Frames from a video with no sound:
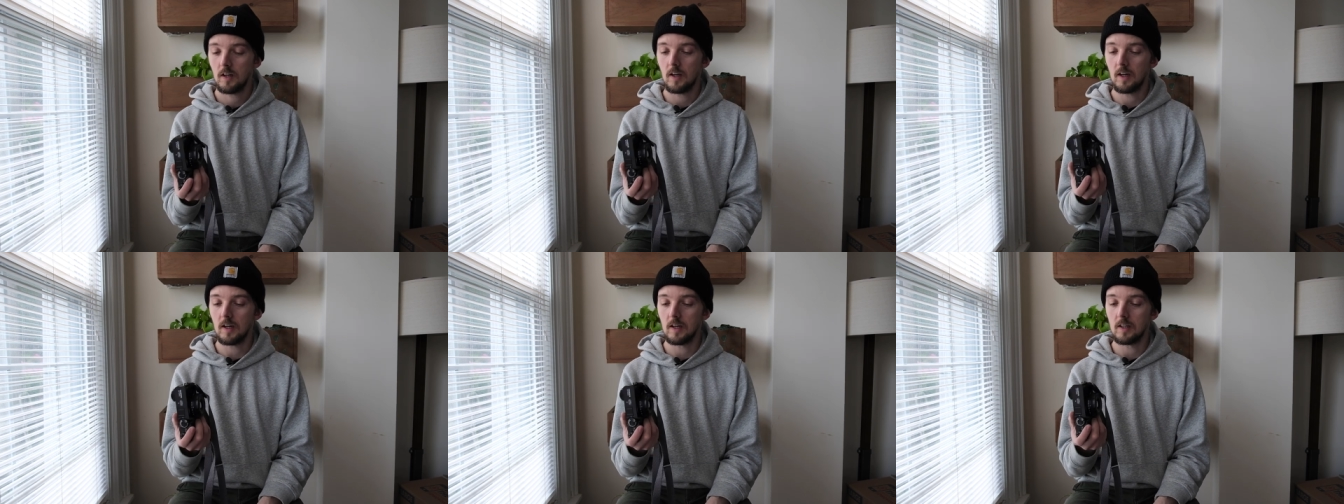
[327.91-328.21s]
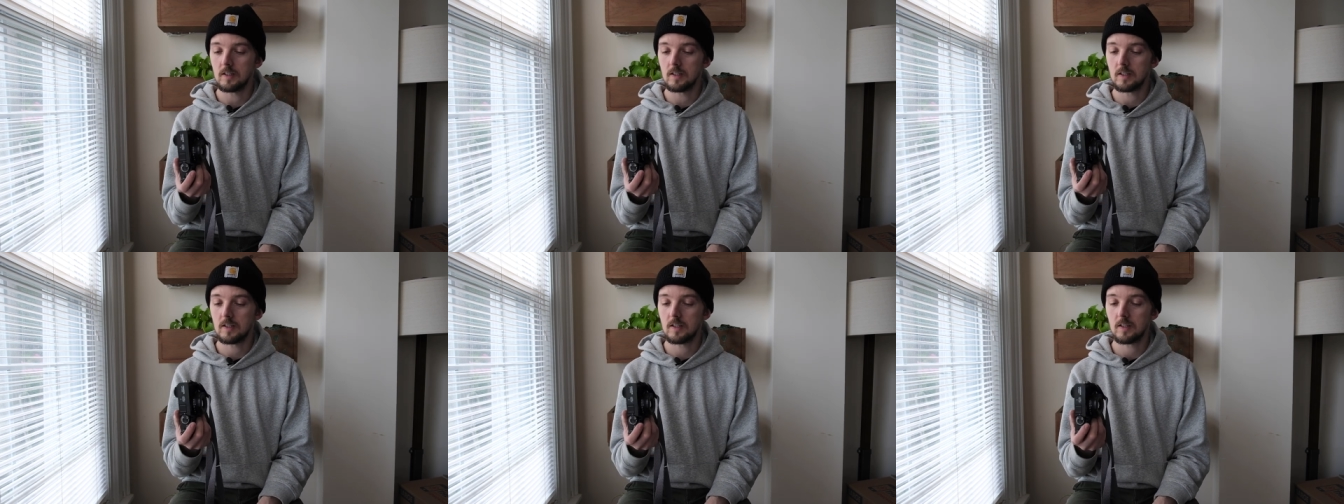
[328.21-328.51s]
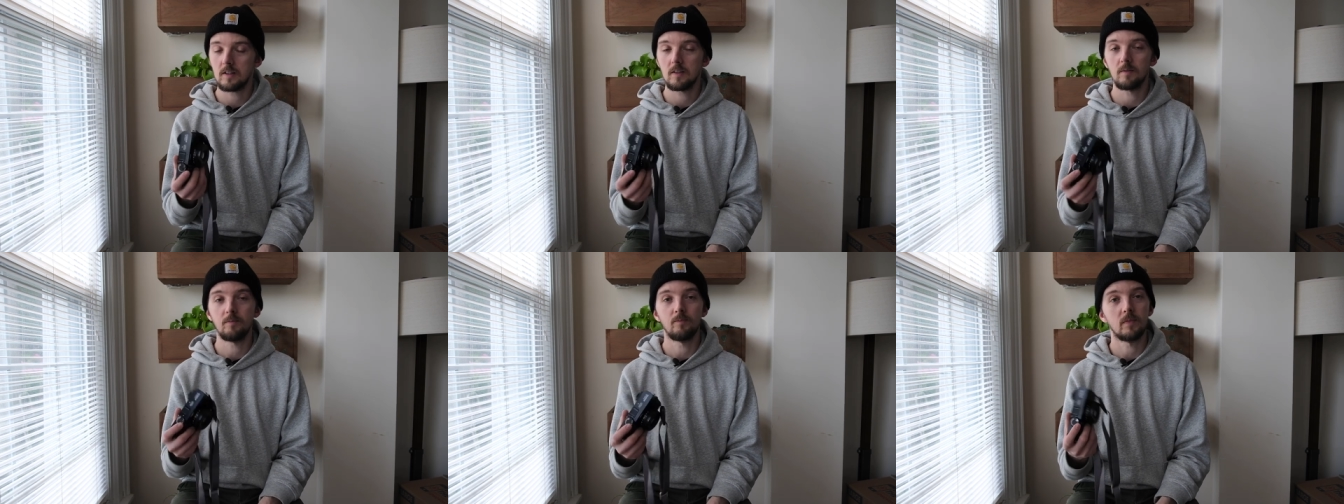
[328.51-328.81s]
and
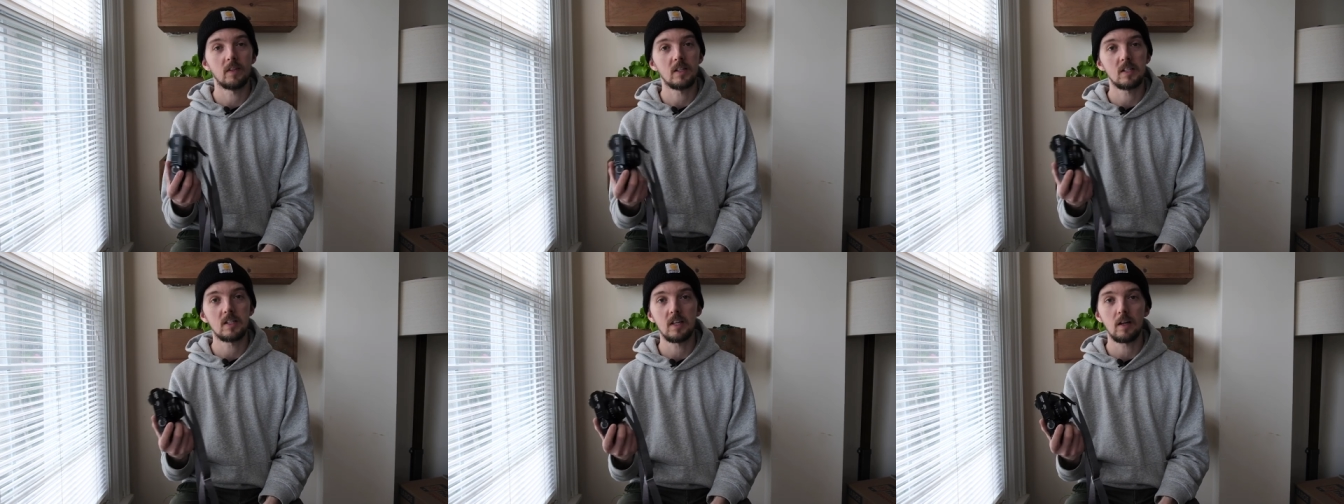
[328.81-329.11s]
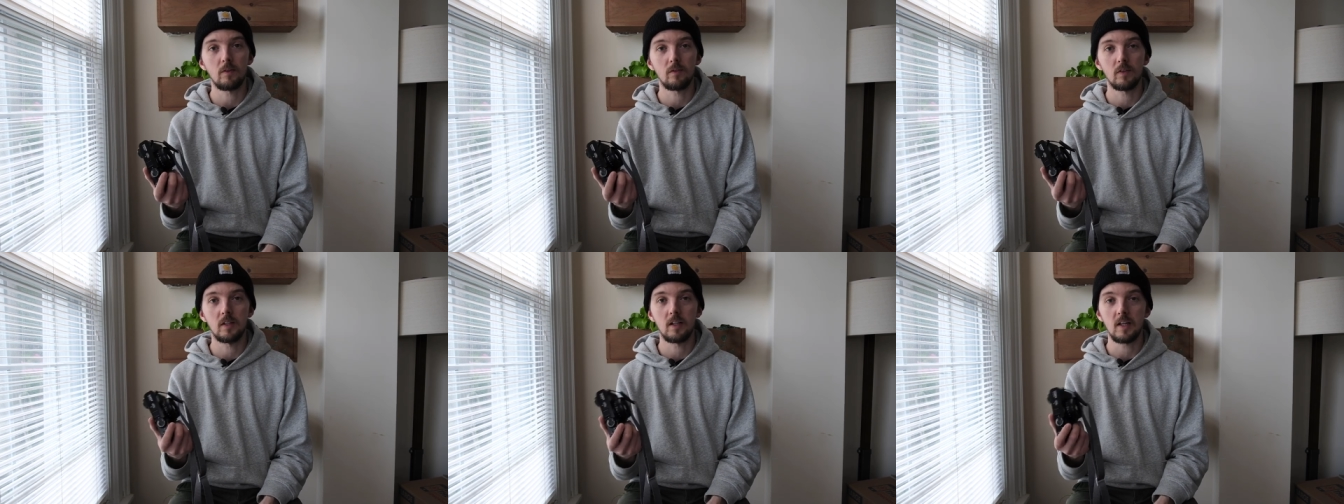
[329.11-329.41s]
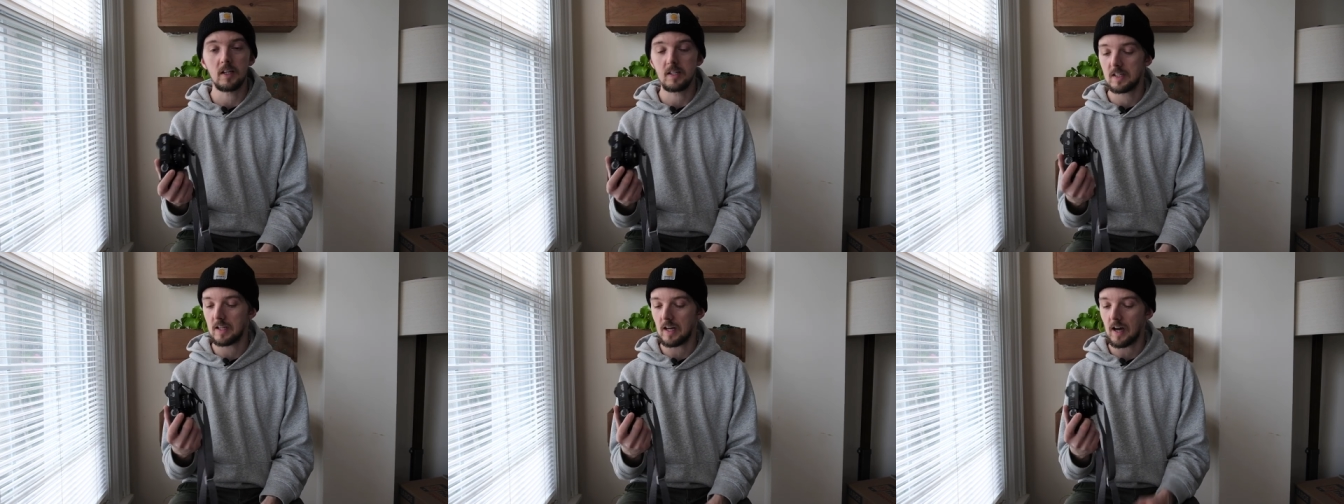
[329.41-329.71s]
it's definitely
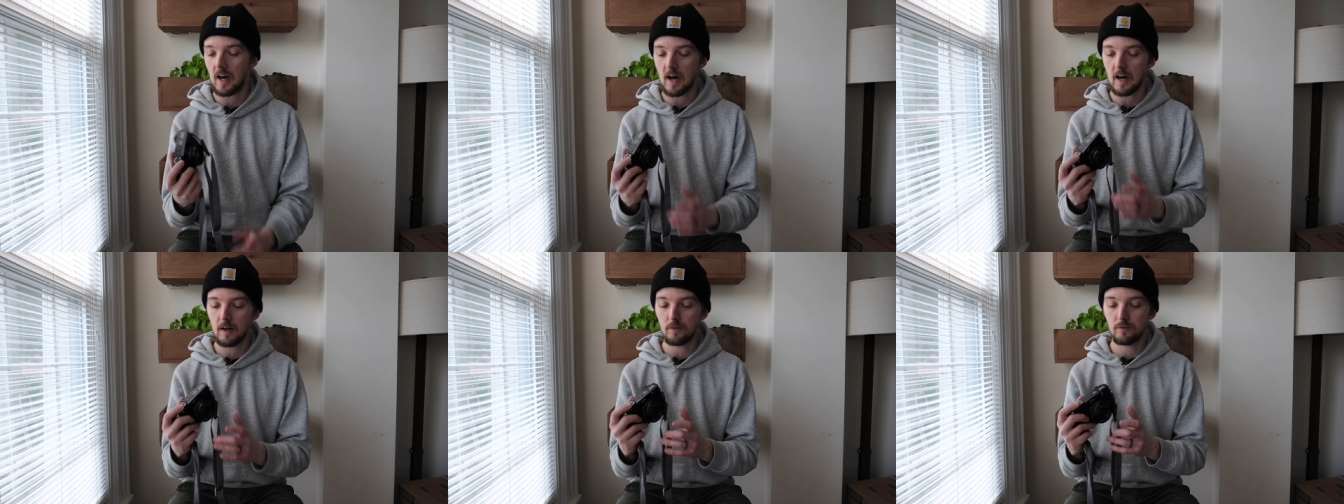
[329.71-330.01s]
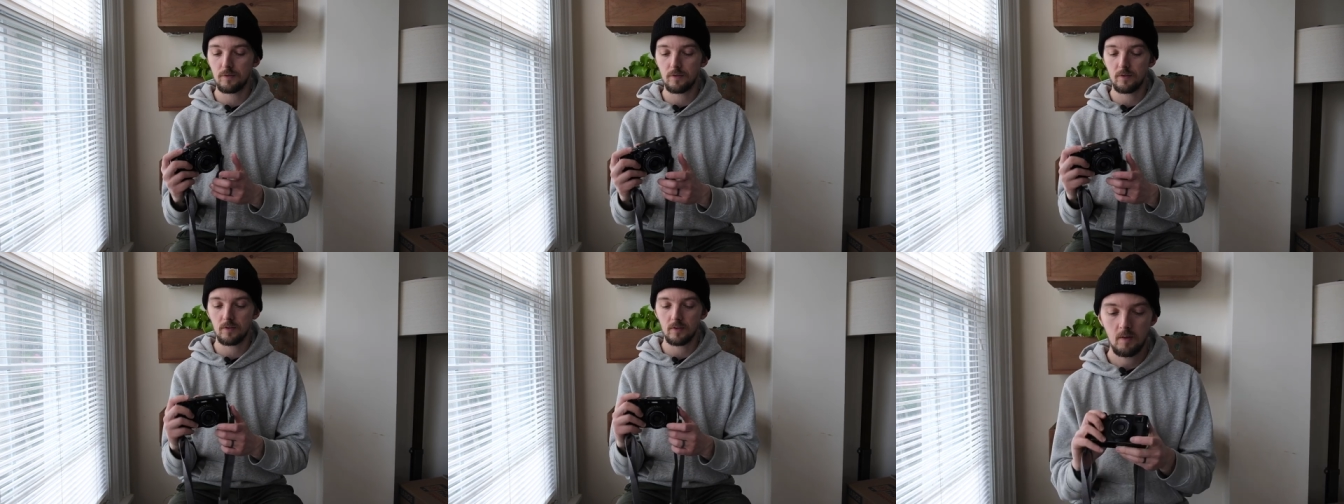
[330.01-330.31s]
nice to have.